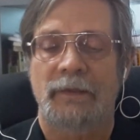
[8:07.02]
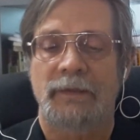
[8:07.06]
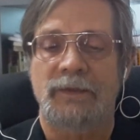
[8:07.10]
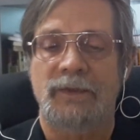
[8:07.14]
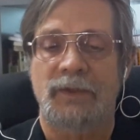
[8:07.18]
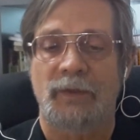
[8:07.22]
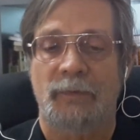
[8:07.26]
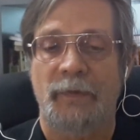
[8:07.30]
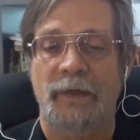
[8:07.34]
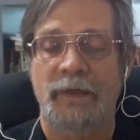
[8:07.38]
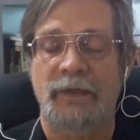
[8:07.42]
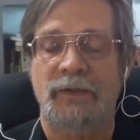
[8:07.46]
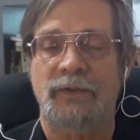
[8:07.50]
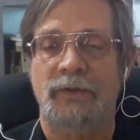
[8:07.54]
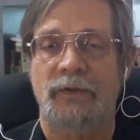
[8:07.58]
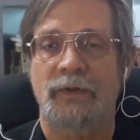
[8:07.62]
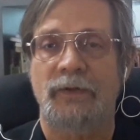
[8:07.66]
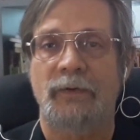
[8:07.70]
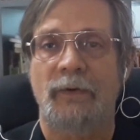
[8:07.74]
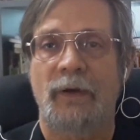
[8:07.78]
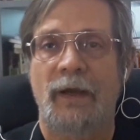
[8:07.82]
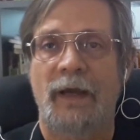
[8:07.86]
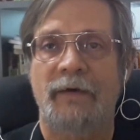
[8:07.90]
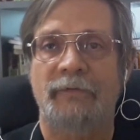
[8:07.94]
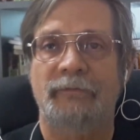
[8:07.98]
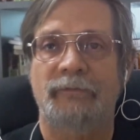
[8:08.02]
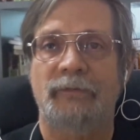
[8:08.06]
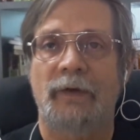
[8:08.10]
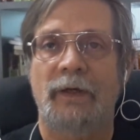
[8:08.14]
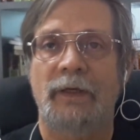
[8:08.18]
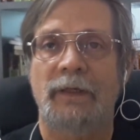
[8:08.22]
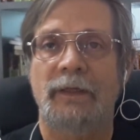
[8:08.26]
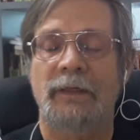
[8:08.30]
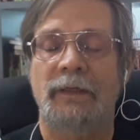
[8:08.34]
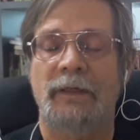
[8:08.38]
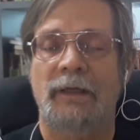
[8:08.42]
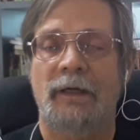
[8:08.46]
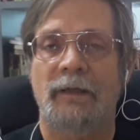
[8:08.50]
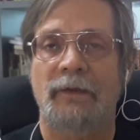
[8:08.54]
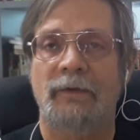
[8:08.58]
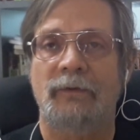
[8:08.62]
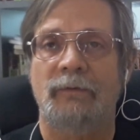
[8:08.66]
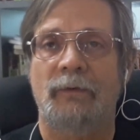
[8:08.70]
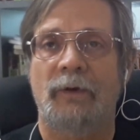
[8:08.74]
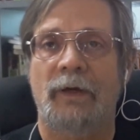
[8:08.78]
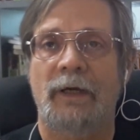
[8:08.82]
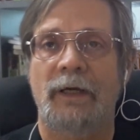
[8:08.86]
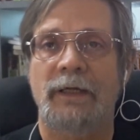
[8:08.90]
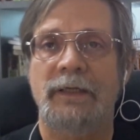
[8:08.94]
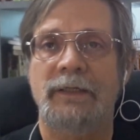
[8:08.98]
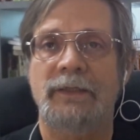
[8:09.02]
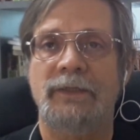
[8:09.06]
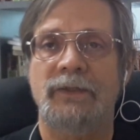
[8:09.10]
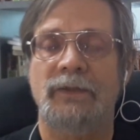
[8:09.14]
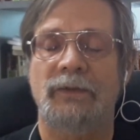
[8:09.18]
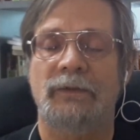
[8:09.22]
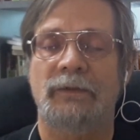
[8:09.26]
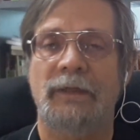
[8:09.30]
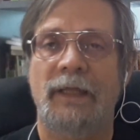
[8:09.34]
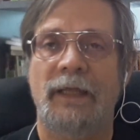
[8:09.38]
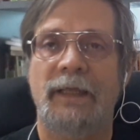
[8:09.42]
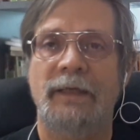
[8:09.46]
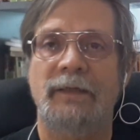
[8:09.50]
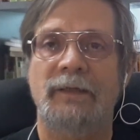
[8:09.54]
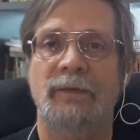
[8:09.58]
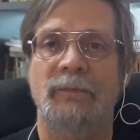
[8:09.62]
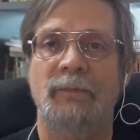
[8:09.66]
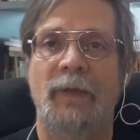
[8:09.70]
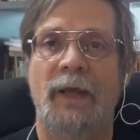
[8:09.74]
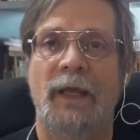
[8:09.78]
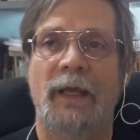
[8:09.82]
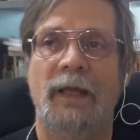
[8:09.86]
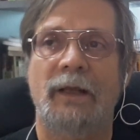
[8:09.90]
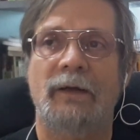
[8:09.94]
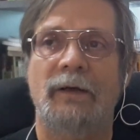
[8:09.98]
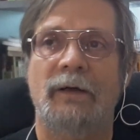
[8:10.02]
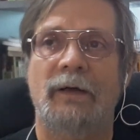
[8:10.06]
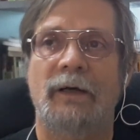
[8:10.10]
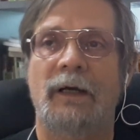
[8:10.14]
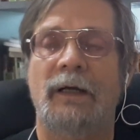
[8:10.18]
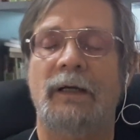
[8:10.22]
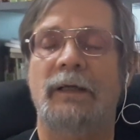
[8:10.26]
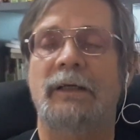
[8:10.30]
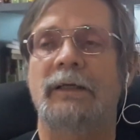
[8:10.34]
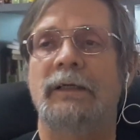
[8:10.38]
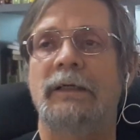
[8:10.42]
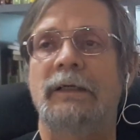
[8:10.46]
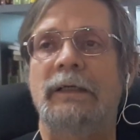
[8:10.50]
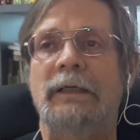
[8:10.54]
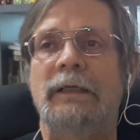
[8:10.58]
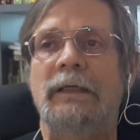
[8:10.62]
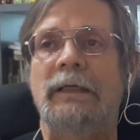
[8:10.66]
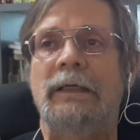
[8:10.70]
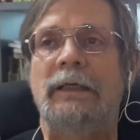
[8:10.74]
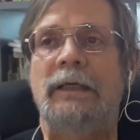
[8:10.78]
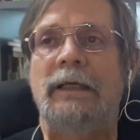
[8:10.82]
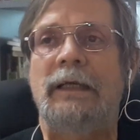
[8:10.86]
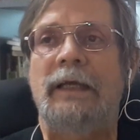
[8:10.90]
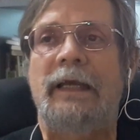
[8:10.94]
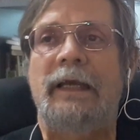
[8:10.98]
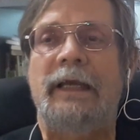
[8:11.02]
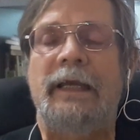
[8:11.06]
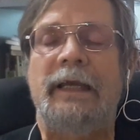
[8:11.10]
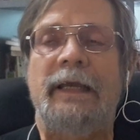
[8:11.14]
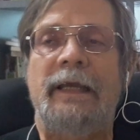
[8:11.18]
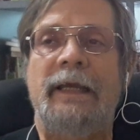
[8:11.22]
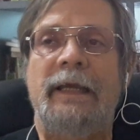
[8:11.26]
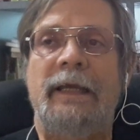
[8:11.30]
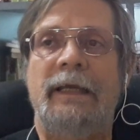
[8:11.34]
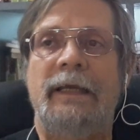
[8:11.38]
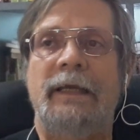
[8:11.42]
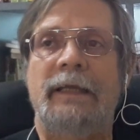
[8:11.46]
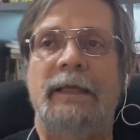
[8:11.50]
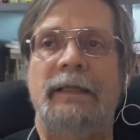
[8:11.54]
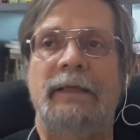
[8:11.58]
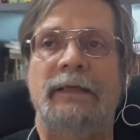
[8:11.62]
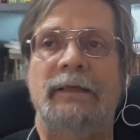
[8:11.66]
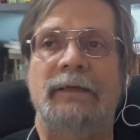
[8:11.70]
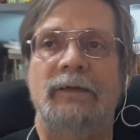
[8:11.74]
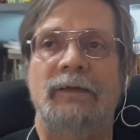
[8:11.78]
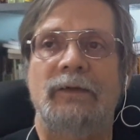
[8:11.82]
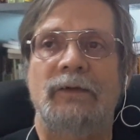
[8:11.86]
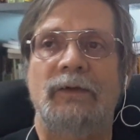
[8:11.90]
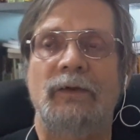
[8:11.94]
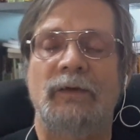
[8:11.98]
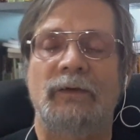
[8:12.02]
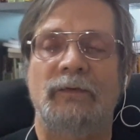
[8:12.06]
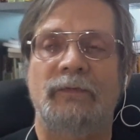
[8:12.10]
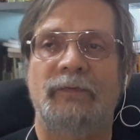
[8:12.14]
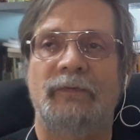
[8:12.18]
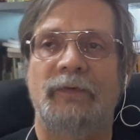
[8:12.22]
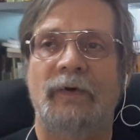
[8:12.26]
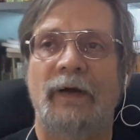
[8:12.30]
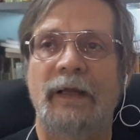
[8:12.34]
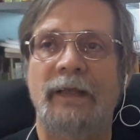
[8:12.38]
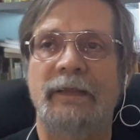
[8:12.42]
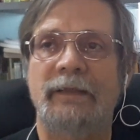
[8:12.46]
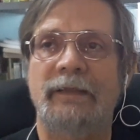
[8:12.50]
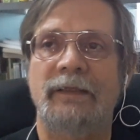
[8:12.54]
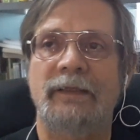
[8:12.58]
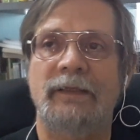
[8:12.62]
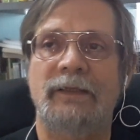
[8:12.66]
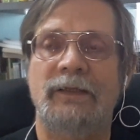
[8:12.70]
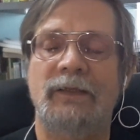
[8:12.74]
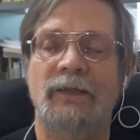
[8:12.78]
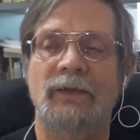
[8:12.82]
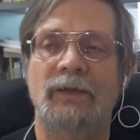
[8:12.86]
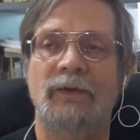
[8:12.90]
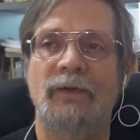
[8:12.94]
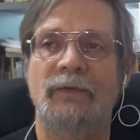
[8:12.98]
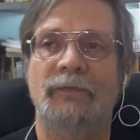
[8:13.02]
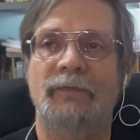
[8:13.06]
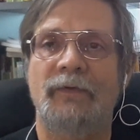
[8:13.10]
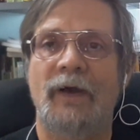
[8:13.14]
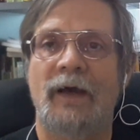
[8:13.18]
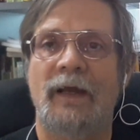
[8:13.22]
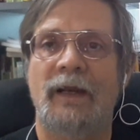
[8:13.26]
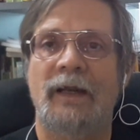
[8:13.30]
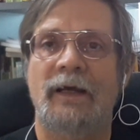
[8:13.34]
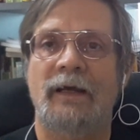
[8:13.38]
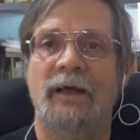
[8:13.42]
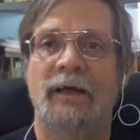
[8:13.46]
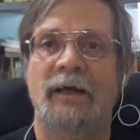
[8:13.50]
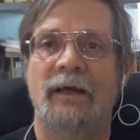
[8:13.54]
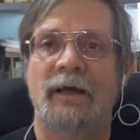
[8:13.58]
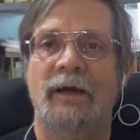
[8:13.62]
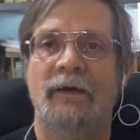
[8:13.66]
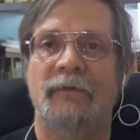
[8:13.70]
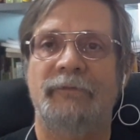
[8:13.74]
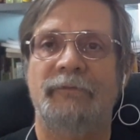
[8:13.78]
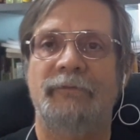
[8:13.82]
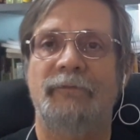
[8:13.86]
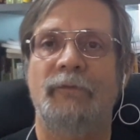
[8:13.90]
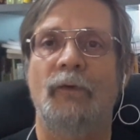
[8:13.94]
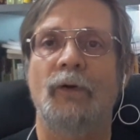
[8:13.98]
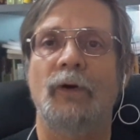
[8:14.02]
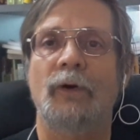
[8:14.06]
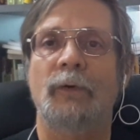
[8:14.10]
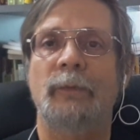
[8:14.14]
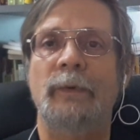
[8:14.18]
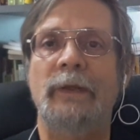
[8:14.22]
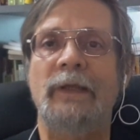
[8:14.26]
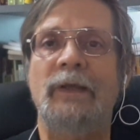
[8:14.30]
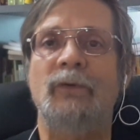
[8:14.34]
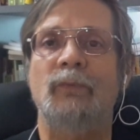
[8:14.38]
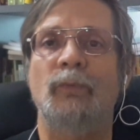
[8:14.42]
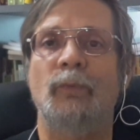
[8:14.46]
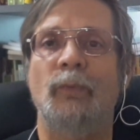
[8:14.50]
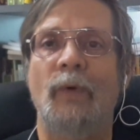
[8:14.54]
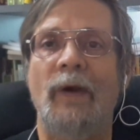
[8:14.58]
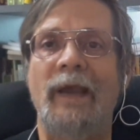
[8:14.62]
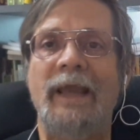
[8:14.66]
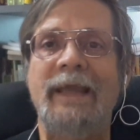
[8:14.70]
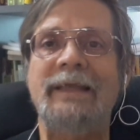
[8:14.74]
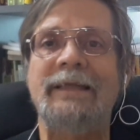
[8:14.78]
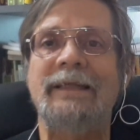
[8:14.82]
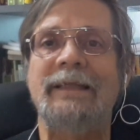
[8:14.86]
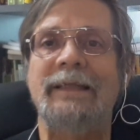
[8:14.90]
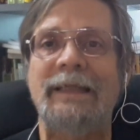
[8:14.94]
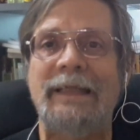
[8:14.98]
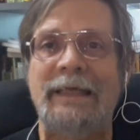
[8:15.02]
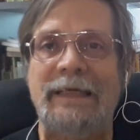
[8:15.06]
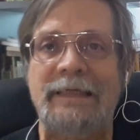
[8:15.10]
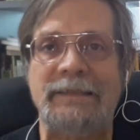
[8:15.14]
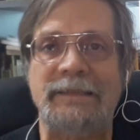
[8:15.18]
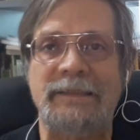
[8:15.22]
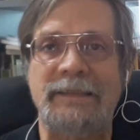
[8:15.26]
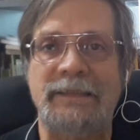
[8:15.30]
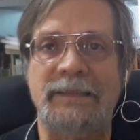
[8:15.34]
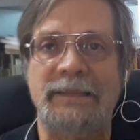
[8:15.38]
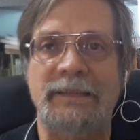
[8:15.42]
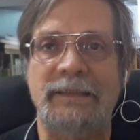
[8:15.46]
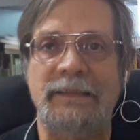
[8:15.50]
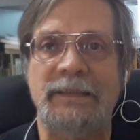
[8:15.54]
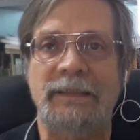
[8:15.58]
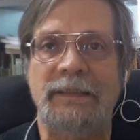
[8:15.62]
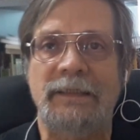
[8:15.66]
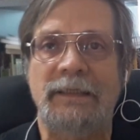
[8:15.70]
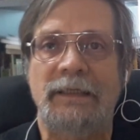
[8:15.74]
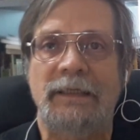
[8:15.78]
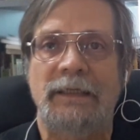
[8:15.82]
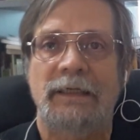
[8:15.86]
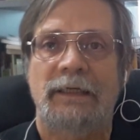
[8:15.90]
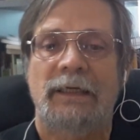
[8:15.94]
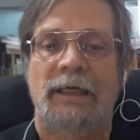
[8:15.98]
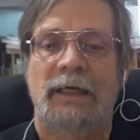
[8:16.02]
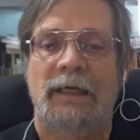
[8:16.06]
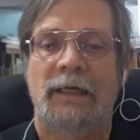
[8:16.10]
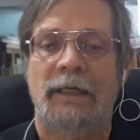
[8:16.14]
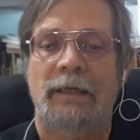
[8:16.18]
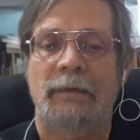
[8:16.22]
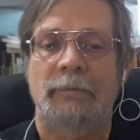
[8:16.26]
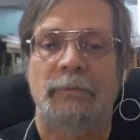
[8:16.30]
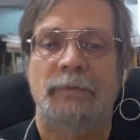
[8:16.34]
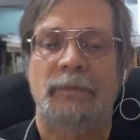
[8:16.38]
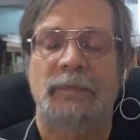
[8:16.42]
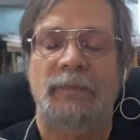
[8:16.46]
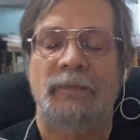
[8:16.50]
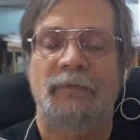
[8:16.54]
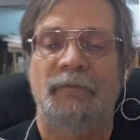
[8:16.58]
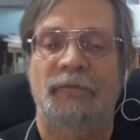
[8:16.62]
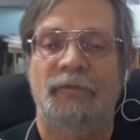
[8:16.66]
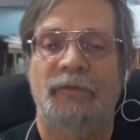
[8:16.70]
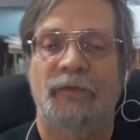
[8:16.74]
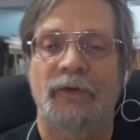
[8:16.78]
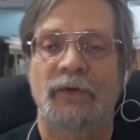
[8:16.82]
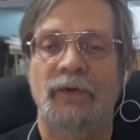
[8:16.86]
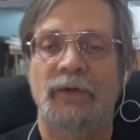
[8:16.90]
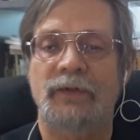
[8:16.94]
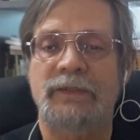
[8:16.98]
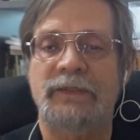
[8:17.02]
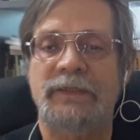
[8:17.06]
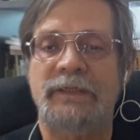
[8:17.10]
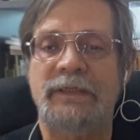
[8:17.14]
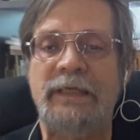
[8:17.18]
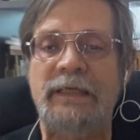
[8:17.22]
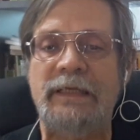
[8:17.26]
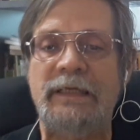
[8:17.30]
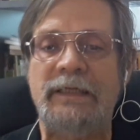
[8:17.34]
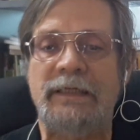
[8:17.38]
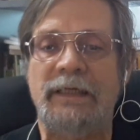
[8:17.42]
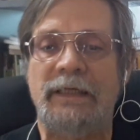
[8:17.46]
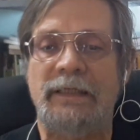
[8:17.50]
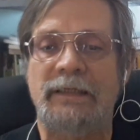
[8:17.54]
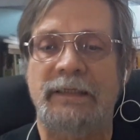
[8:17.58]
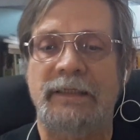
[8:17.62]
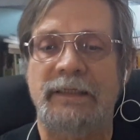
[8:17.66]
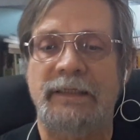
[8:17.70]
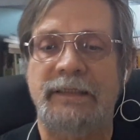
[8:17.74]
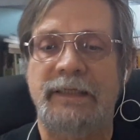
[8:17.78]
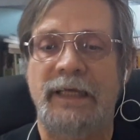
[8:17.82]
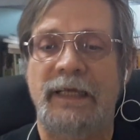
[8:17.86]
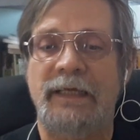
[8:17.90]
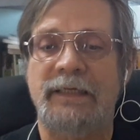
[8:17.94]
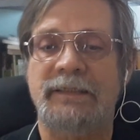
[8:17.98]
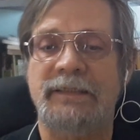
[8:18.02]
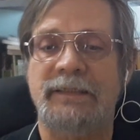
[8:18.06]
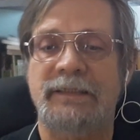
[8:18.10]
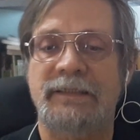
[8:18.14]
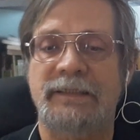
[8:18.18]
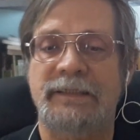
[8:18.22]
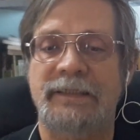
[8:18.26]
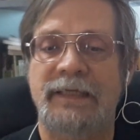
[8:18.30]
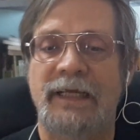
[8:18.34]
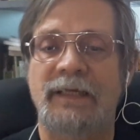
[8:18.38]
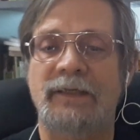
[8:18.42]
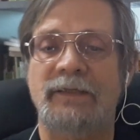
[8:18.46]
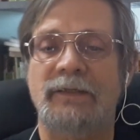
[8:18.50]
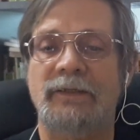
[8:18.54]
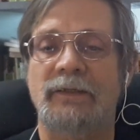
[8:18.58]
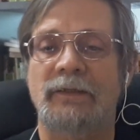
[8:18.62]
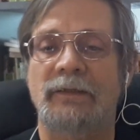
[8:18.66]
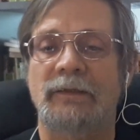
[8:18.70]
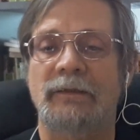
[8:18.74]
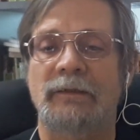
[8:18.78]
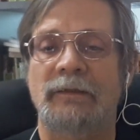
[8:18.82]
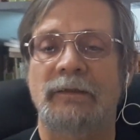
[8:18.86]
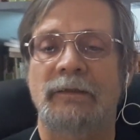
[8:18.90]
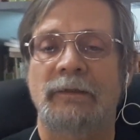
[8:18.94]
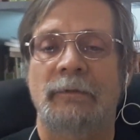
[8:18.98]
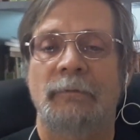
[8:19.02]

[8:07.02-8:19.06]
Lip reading: So make sure you have one, otherwise you'll end in Bangkok and you'll find that you've got a 4-week wait list for your seat at the test center,